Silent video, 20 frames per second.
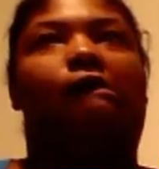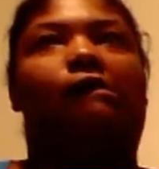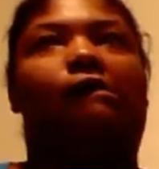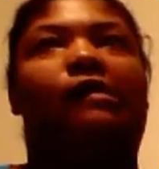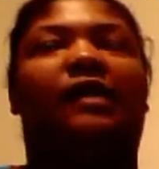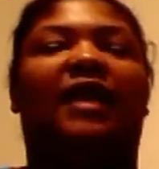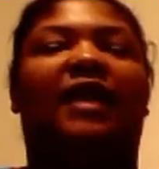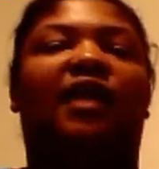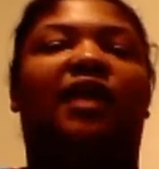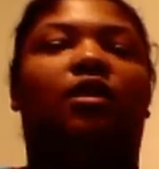
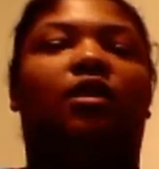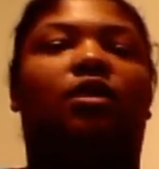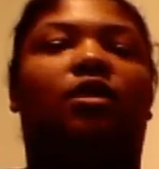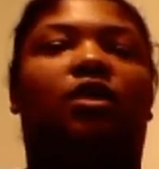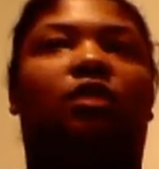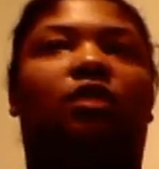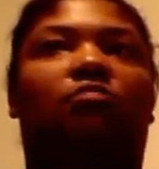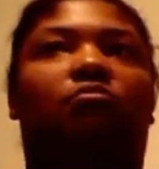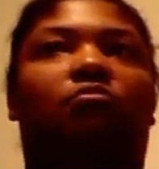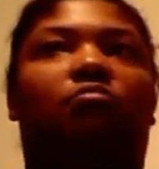it kind of
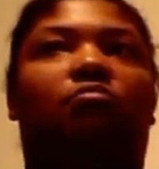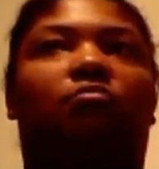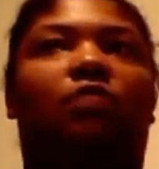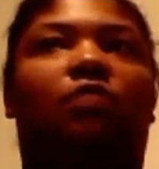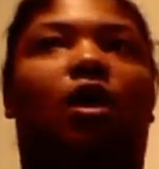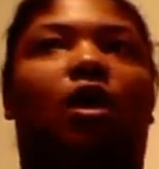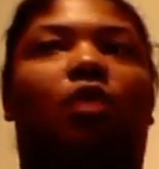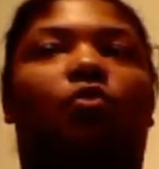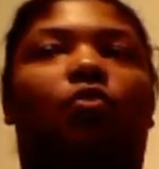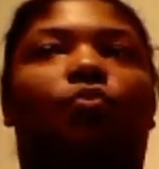hit
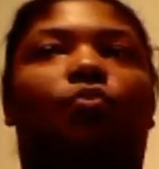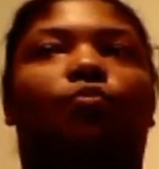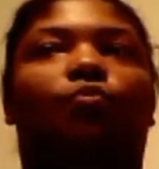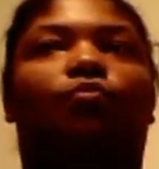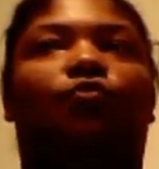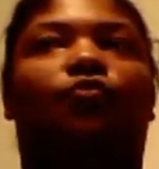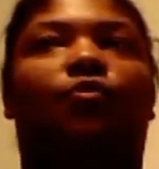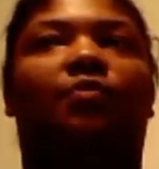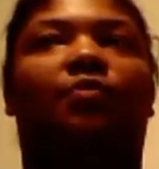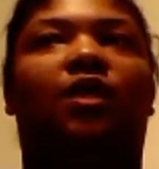home
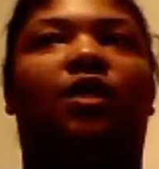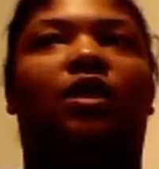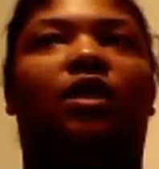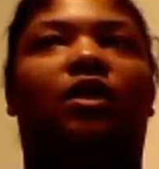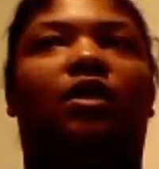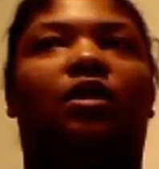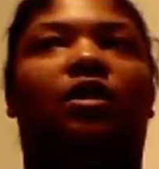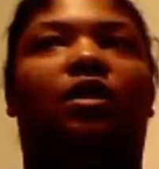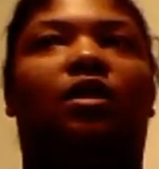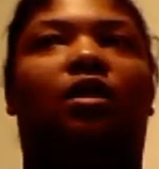for me
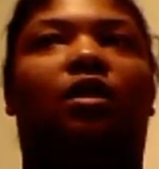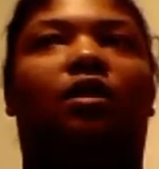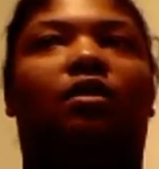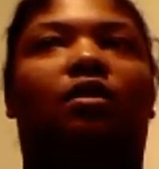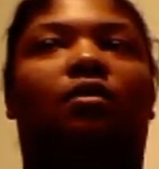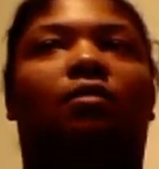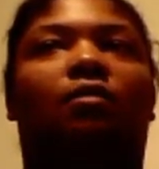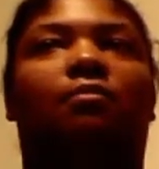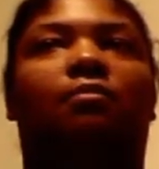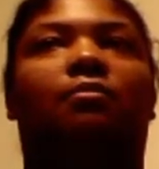um,
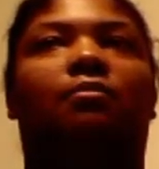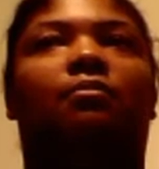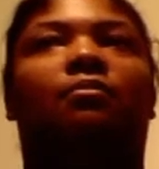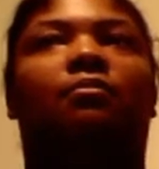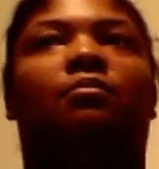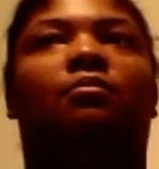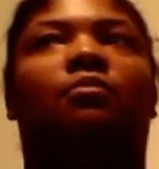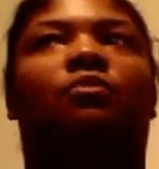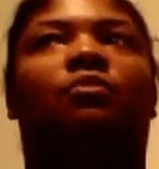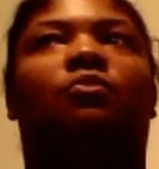
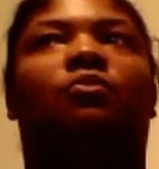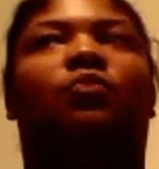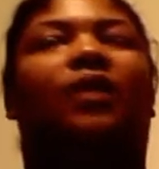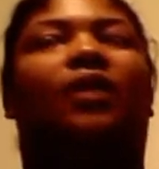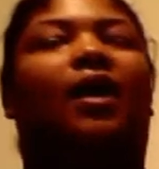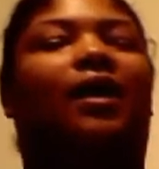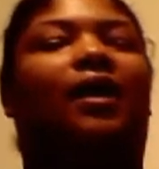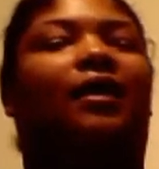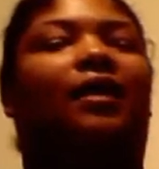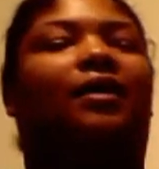when
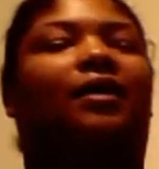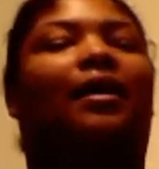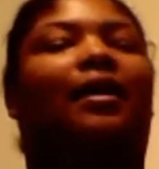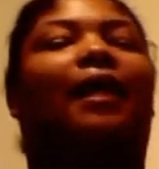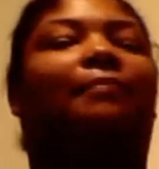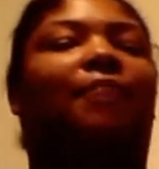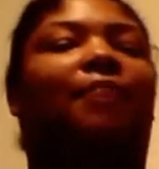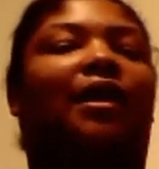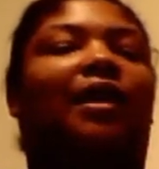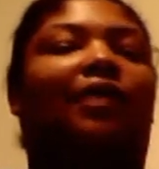I
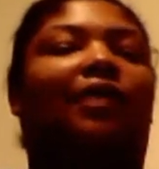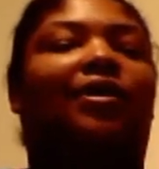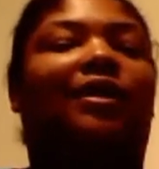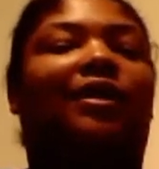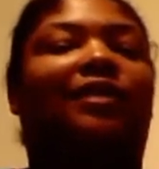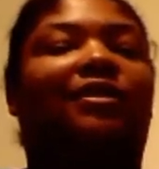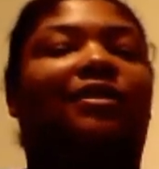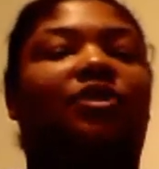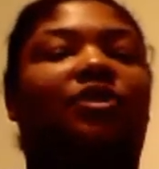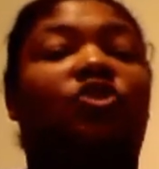got married
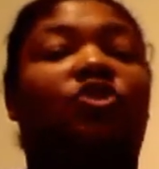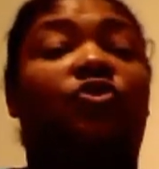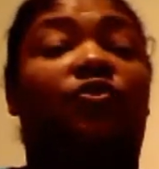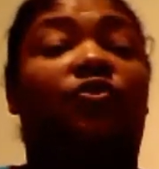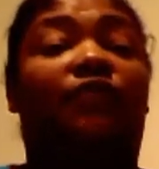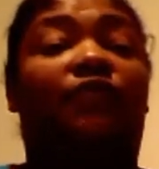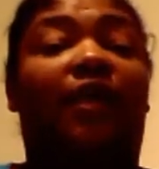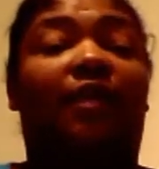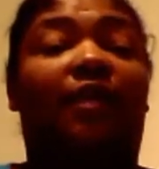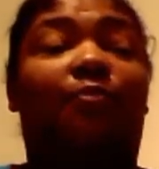in this year of
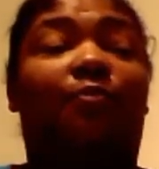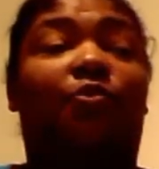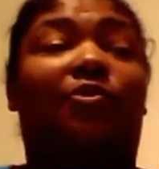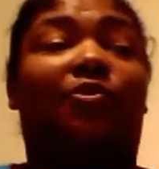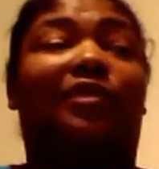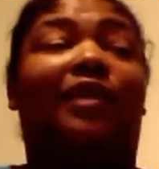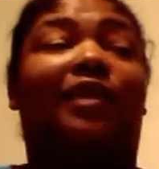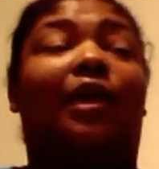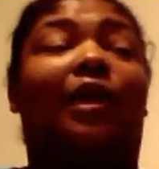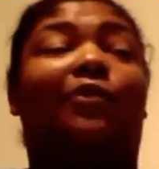April,
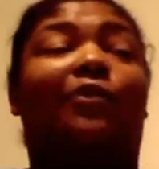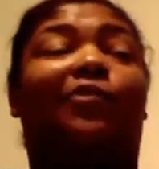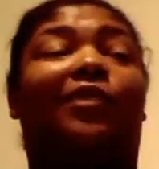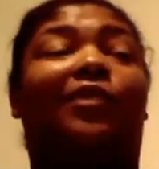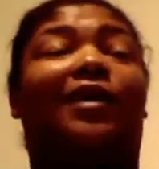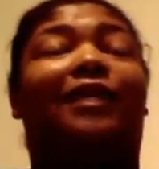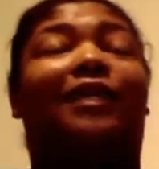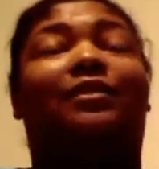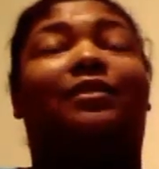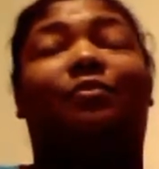and I
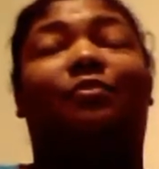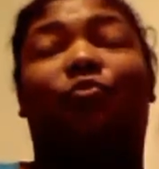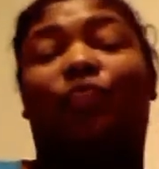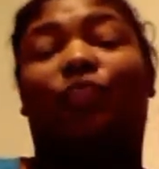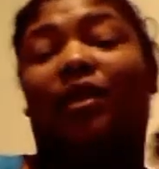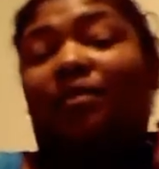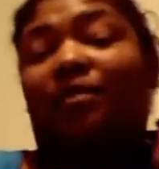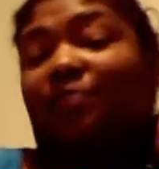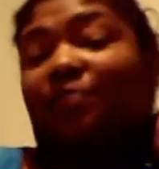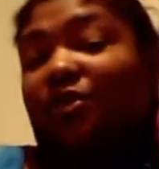got the
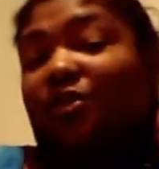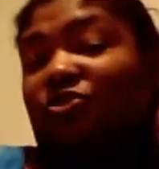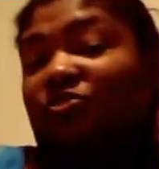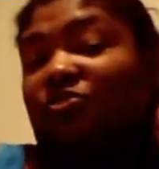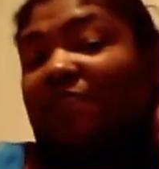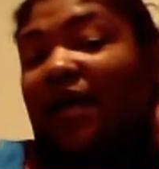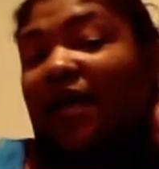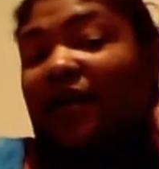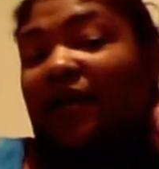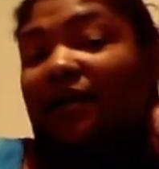wedding pictures
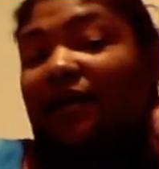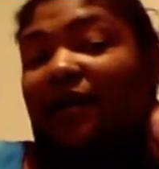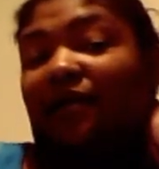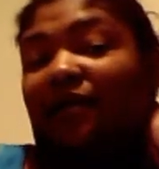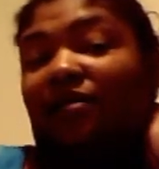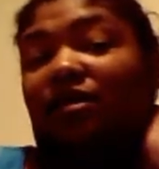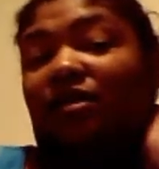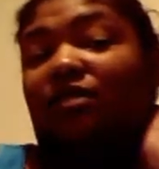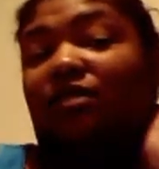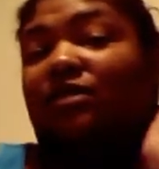back, and I
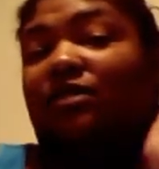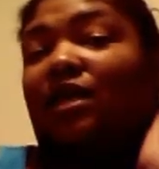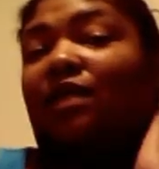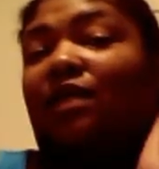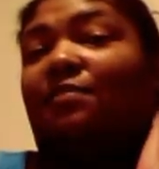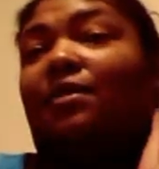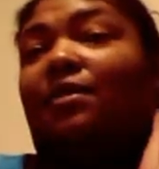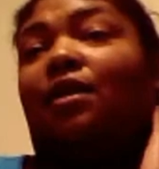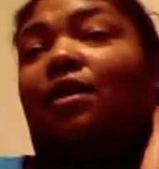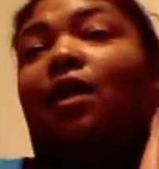looked at
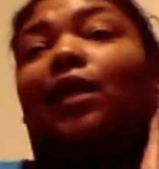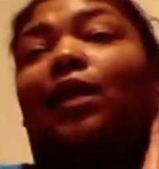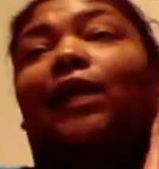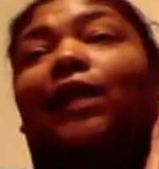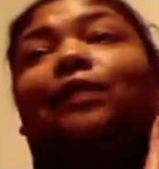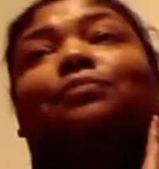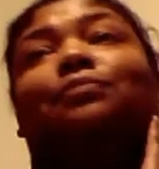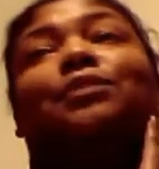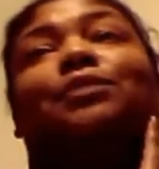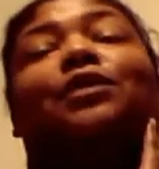them, and all I
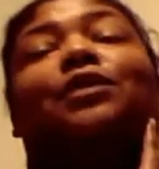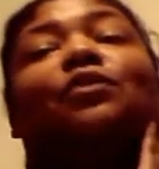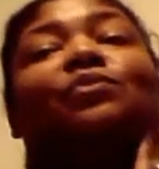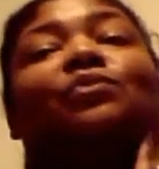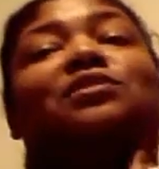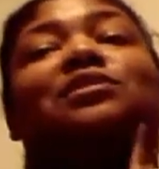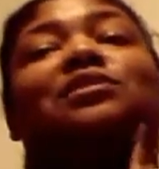kept thinking was,